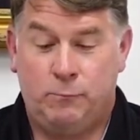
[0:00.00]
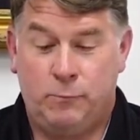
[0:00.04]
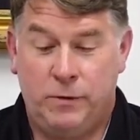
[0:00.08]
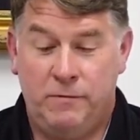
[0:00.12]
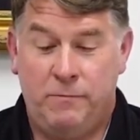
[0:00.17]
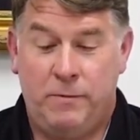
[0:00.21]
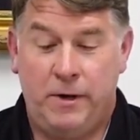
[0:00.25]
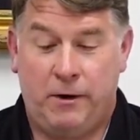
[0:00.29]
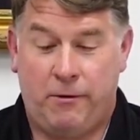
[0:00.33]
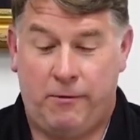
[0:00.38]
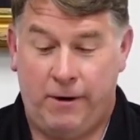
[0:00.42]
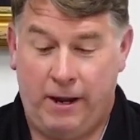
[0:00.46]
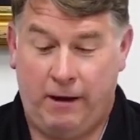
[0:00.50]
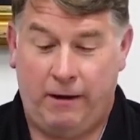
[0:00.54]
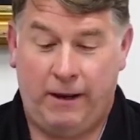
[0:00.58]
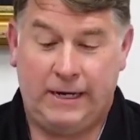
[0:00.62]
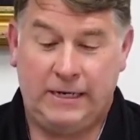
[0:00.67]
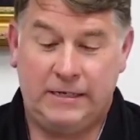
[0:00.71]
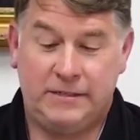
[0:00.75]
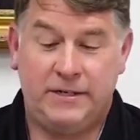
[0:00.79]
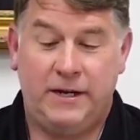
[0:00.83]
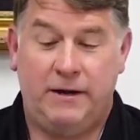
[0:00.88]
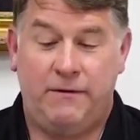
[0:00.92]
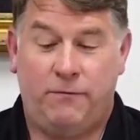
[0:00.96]
We've been around,
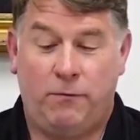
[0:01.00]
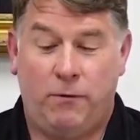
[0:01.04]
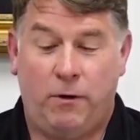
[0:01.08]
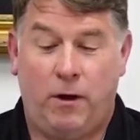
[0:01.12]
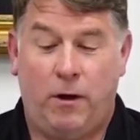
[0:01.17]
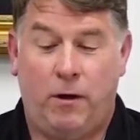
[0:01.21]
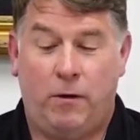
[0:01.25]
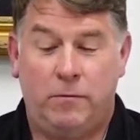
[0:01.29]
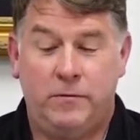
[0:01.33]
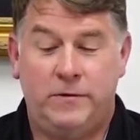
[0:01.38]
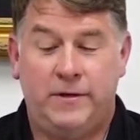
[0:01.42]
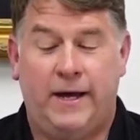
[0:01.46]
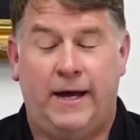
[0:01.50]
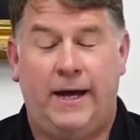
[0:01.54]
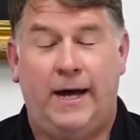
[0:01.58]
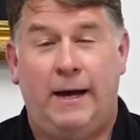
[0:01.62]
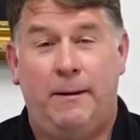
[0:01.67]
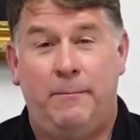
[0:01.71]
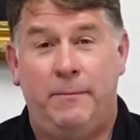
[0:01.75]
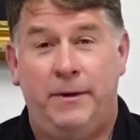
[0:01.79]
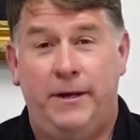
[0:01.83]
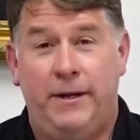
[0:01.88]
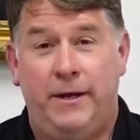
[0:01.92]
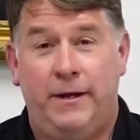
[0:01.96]
like I said, for a long
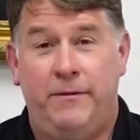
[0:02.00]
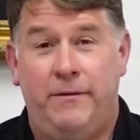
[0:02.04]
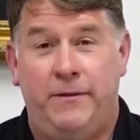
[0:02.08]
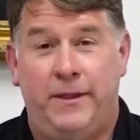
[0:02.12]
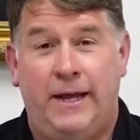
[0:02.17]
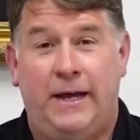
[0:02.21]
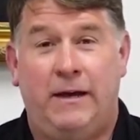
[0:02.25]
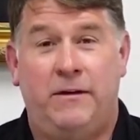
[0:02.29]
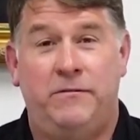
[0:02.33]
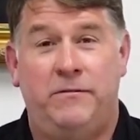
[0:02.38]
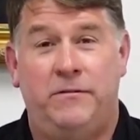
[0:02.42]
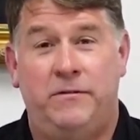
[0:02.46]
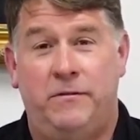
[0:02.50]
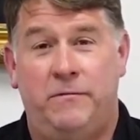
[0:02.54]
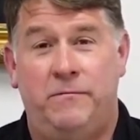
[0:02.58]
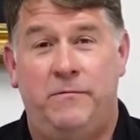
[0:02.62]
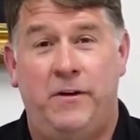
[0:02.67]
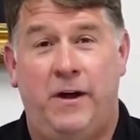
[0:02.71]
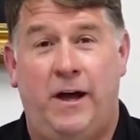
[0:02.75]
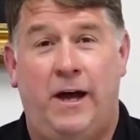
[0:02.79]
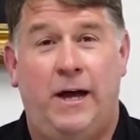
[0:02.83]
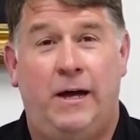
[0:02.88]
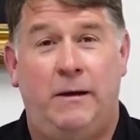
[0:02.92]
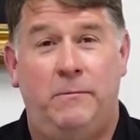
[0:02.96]
time and done thousands of
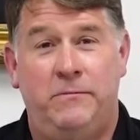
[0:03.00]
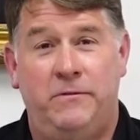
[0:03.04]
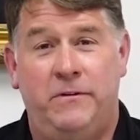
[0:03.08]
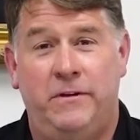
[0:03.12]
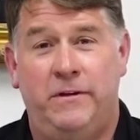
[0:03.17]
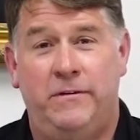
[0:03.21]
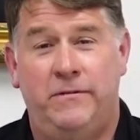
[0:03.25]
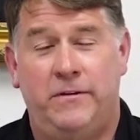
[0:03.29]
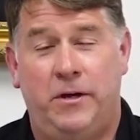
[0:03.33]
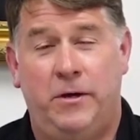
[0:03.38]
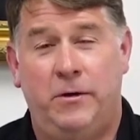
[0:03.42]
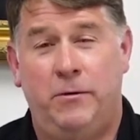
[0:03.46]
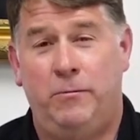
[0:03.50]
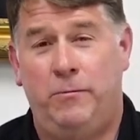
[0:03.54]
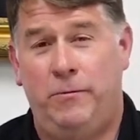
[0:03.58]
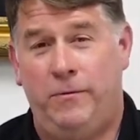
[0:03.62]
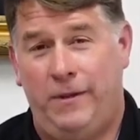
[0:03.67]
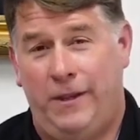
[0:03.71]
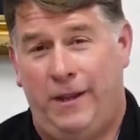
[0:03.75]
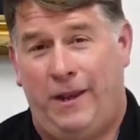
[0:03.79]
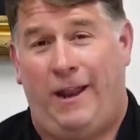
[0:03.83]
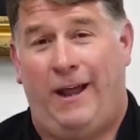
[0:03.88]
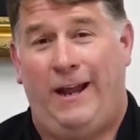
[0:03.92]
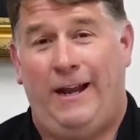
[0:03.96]
jobs. So
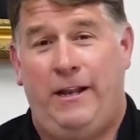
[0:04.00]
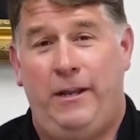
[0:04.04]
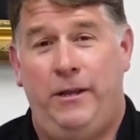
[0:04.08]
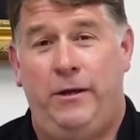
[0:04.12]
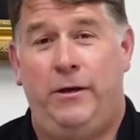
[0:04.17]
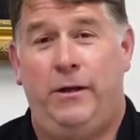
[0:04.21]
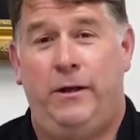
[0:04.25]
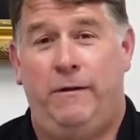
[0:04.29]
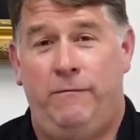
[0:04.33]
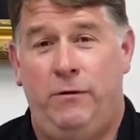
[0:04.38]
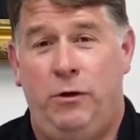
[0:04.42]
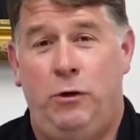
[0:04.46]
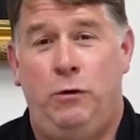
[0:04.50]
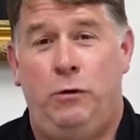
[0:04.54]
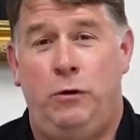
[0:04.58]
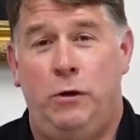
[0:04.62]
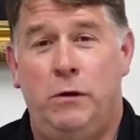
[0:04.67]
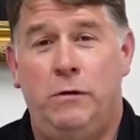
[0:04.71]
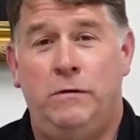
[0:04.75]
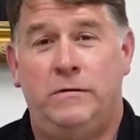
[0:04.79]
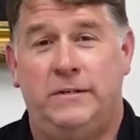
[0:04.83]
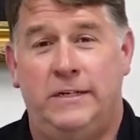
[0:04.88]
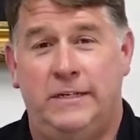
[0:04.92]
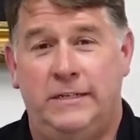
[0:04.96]
the likelihood of you
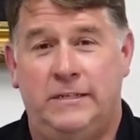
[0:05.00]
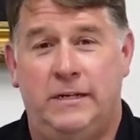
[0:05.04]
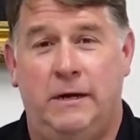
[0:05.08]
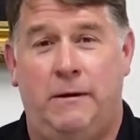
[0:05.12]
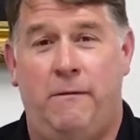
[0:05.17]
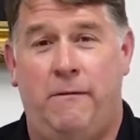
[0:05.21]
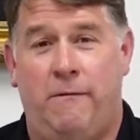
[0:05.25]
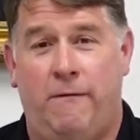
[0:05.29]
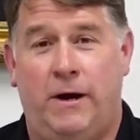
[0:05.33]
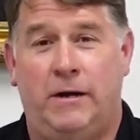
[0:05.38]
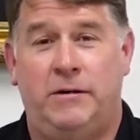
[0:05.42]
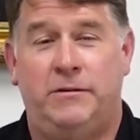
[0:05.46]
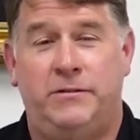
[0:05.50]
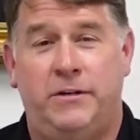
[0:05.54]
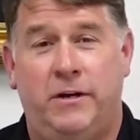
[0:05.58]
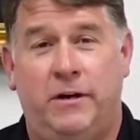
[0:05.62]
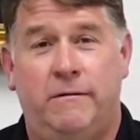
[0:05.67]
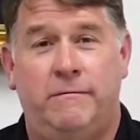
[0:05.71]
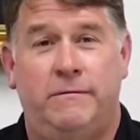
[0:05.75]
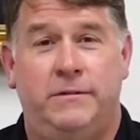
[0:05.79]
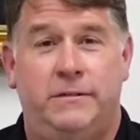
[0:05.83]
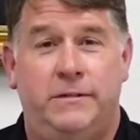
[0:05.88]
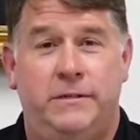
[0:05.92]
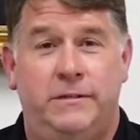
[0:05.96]
using some of our
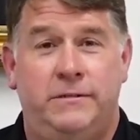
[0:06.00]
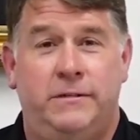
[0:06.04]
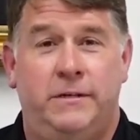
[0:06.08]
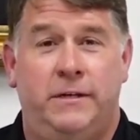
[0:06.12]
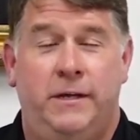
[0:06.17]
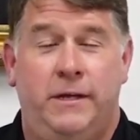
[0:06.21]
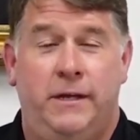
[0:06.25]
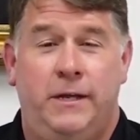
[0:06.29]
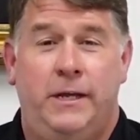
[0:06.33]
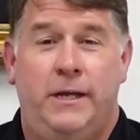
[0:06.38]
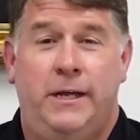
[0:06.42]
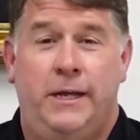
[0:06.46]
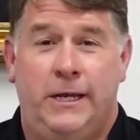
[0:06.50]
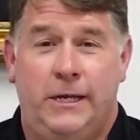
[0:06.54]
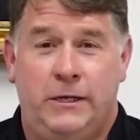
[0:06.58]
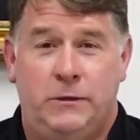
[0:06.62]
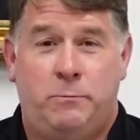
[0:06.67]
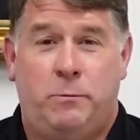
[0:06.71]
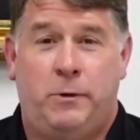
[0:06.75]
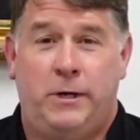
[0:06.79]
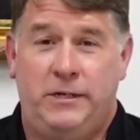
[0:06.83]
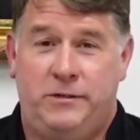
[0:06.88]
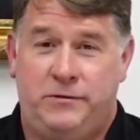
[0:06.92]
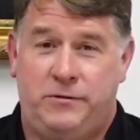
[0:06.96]
services
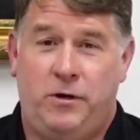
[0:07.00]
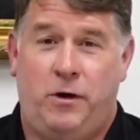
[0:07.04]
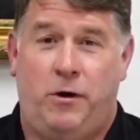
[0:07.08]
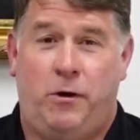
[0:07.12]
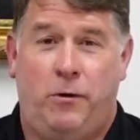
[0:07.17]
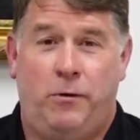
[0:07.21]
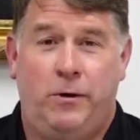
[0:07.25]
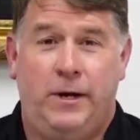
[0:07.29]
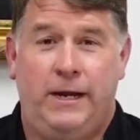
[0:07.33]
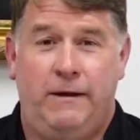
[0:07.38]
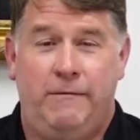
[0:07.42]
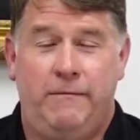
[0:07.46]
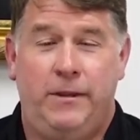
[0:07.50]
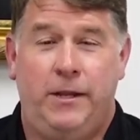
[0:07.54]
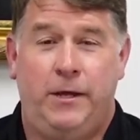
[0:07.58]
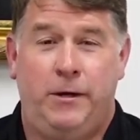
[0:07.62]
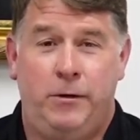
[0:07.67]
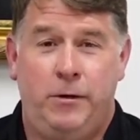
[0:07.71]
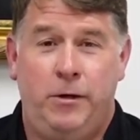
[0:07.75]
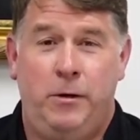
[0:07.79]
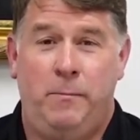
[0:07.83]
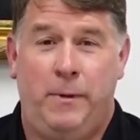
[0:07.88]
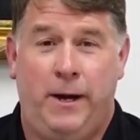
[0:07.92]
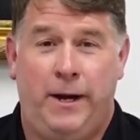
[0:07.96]
is pretty strong, even
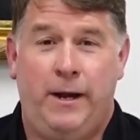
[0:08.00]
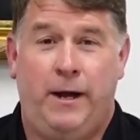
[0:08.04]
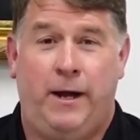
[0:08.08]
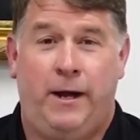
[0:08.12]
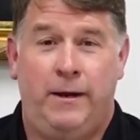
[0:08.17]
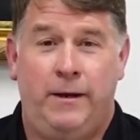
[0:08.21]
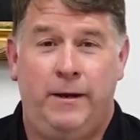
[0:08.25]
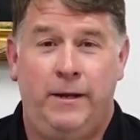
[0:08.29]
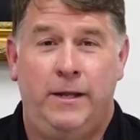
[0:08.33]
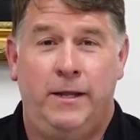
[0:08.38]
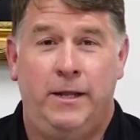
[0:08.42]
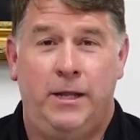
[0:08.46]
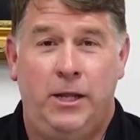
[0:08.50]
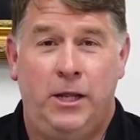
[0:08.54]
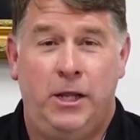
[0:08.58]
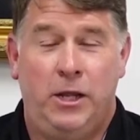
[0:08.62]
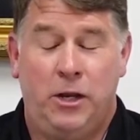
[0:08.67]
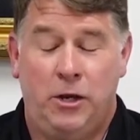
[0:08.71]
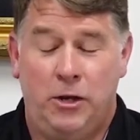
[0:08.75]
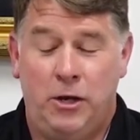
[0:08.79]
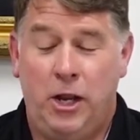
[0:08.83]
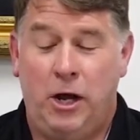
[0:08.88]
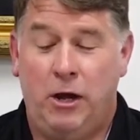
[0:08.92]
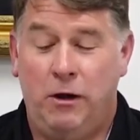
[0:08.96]
though you may not
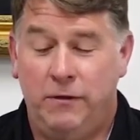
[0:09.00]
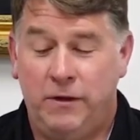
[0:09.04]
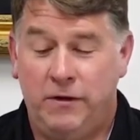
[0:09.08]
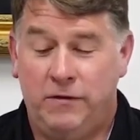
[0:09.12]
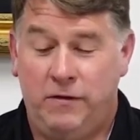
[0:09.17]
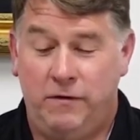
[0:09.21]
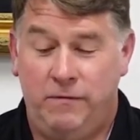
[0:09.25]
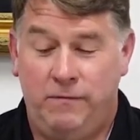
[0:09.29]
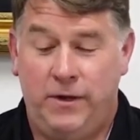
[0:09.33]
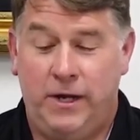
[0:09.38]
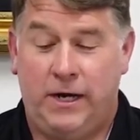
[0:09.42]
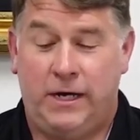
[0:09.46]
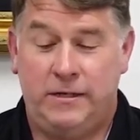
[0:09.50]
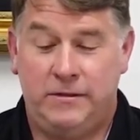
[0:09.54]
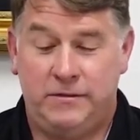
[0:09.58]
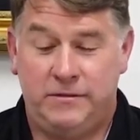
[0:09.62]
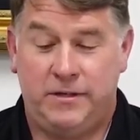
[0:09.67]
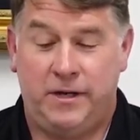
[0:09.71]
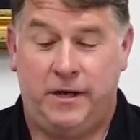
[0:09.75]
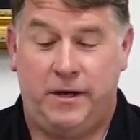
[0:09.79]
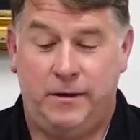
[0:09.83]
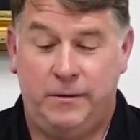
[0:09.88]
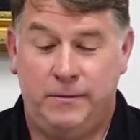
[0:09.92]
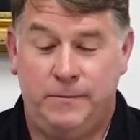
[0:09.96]
know that you've done
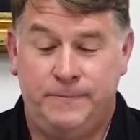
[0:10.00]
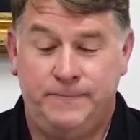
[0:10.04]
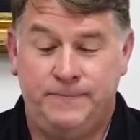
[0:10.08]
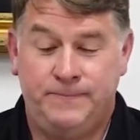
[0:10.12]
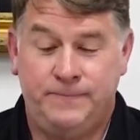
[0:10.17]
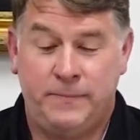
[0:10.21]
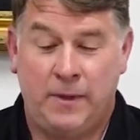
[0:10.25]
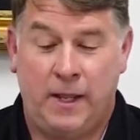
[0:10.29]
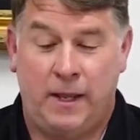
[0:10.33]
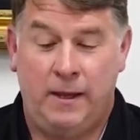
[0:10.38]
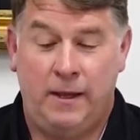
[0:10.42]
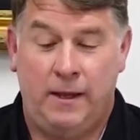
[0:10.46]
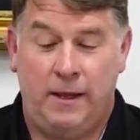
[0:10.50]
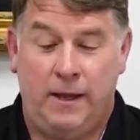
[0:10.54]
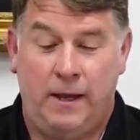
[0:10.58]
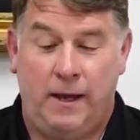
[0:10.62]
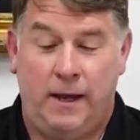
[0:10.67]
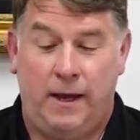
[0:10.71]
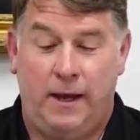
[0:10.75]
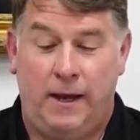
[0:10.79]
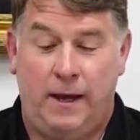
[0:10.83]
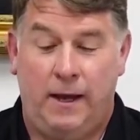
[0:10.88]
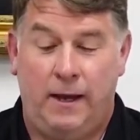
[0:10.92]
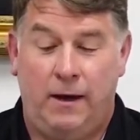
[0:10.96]
so.
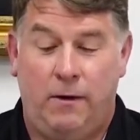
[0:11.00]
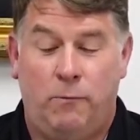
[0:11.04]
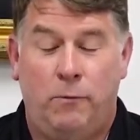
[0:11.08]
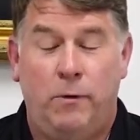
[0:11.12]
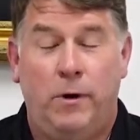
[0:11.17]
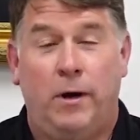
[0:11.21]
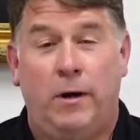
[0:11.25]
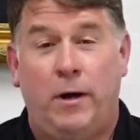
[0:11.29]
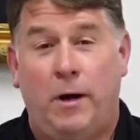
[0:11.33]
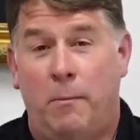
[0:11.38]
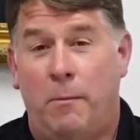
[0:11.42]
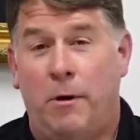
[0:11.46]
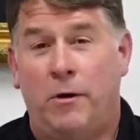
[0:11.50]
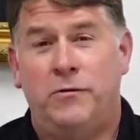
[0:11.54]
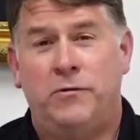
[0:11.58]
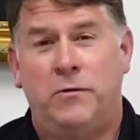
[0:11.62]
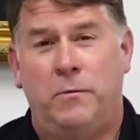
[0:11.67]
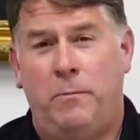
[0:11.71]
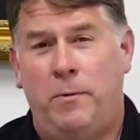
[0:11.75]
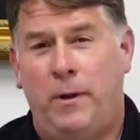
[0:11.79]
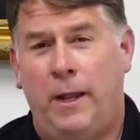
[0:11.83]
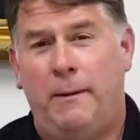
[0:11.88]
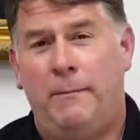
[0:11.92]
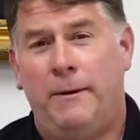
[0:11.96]
We're a
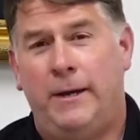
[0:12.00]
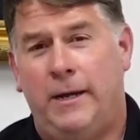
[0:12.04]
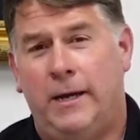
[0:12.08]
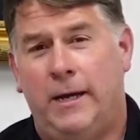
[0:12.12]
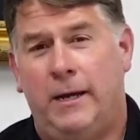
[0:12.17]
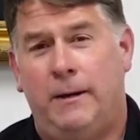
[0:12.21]
commercial plumbing